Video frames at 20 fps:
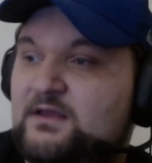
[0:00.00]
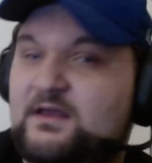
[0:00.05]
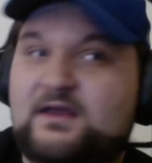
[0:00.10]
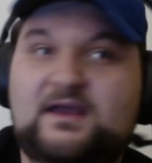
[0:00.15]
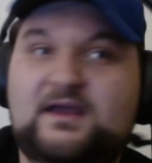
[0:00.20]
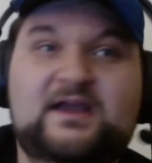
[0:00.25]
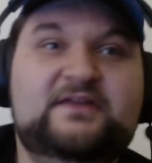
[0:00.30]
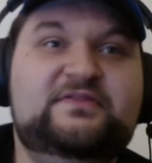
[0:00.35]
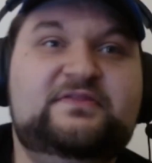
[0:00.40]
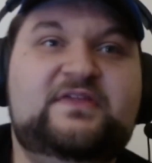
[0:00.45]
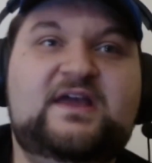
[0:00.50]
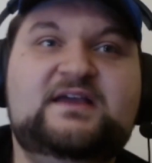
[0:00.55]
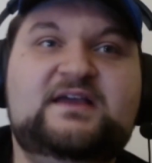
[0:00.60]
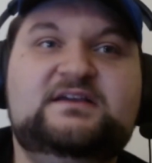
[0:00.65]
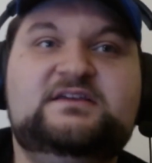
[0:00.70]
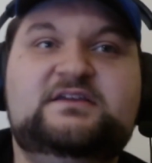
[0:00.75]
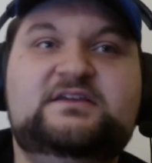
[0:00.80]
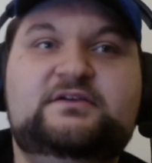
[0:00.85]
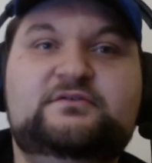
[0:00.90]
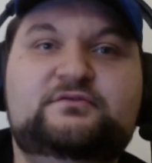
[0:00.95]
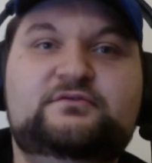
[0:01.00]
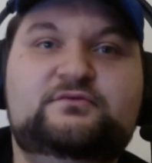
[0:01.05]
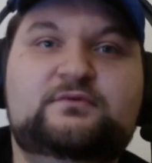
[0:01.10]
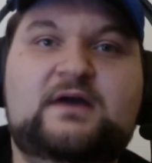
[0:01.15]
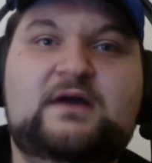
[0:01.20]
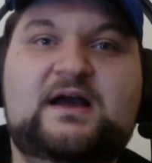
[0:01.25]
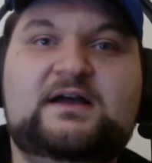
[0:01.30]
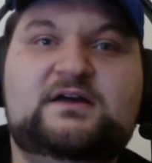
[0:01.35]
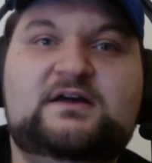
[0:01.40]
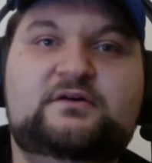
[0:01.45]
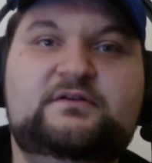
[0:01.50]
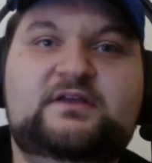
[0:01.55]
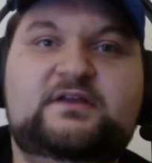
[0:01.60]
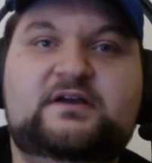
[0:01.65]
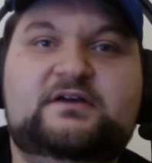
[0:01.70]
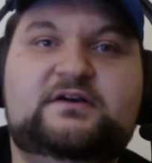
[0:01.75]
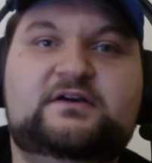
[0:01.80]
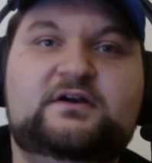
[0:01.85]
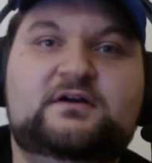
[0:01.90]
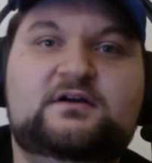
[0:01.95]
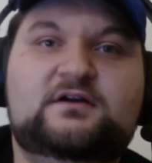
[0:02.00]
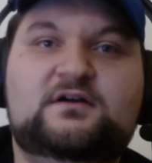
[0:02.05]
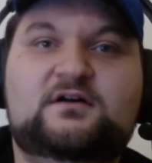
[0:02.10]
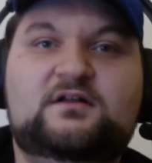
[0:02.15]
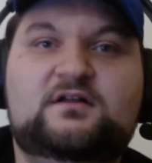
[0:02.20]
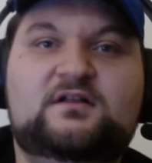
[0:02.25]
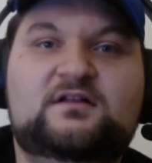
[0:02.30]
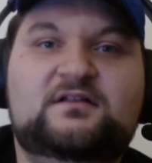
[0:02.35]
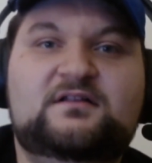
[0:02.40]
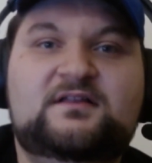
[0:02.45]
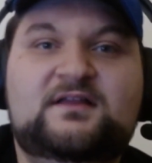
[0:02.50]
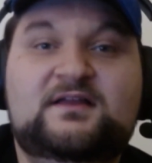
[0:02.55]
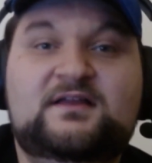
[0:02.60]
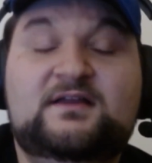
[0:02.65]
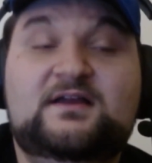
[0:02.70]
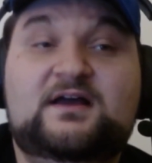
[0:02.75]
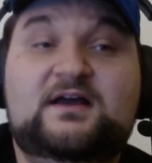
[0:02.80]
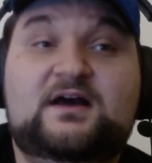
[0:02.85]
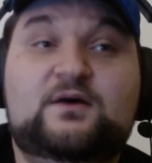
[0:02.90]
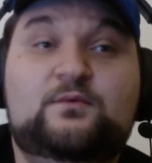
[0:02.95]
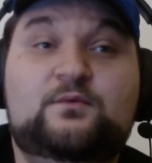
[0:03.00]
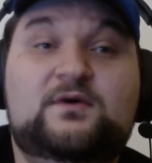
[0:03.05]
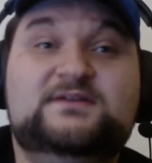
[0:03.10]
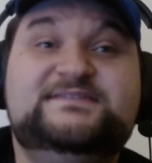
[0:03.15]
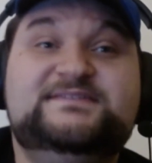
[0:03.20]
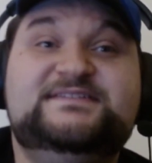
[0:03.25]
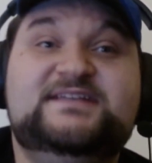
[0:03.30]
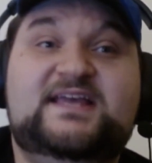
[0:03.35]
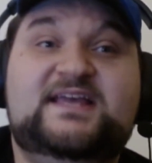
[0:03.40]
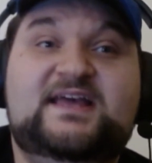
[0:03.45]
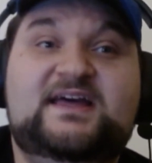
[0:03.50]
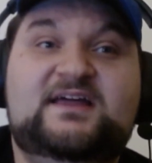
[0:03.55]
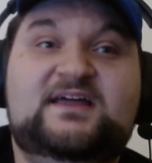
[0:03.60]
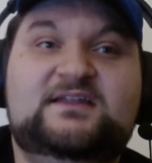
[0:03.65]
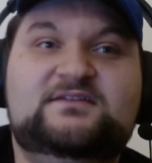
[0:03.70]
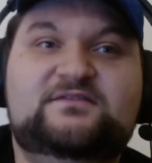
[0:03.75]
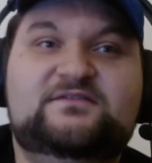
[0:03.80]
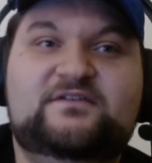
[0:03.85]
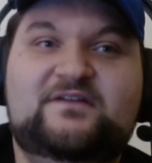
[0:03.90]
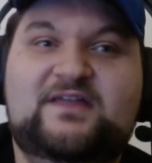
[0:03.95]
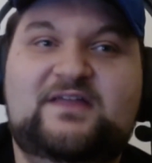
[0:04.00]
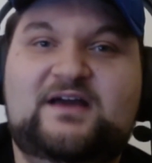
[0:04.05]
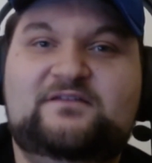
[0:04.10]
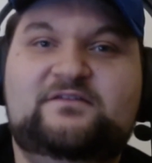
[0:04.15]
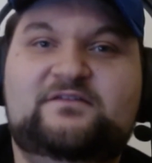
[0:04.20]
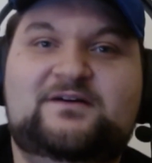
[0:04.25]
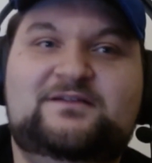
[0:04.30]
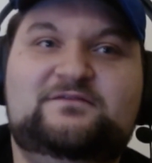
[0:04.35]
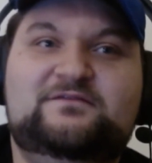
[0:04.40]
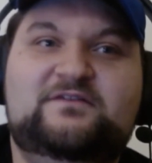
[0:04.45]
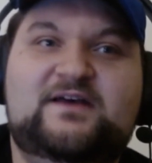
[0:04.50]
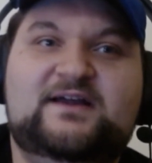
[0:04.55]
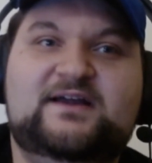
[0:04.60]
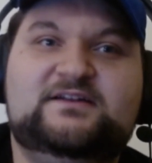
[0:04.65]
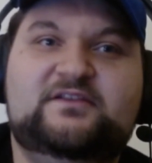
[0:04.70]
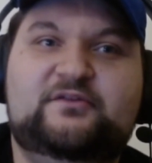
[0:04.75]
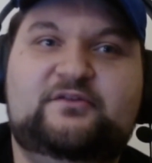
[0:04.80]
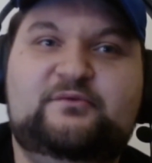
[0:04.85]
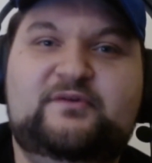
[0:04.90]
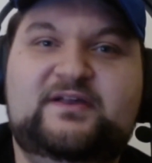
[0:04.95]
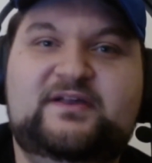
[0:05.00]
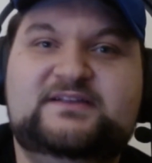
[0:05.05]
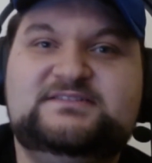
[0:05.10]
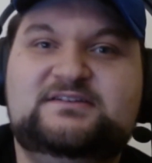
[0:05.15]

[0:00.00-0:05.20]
And thank you, Rocco, your girl, once again for that fun fact of the week.